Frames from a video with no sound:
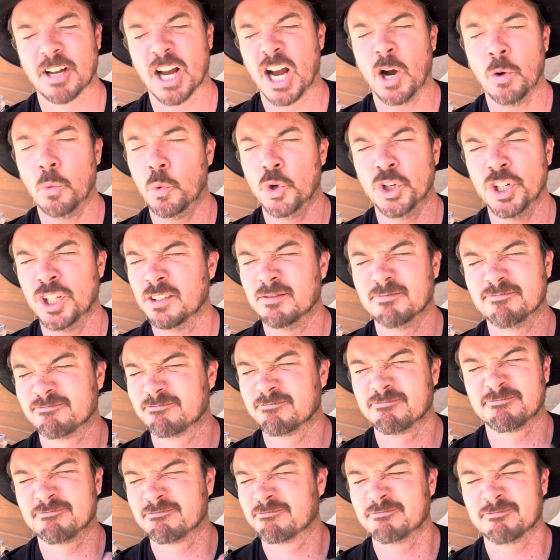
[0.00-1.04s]
I wouldn't.
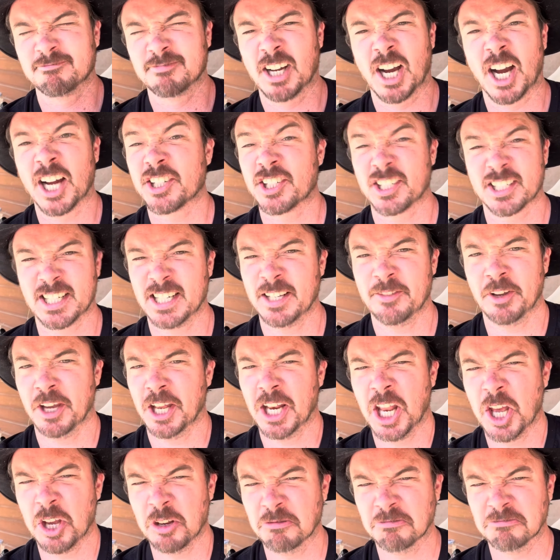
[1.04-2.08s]
I just leave it
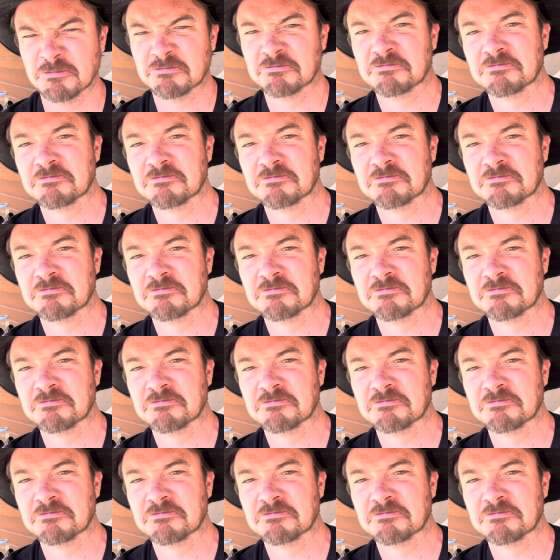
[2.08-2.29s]
alone.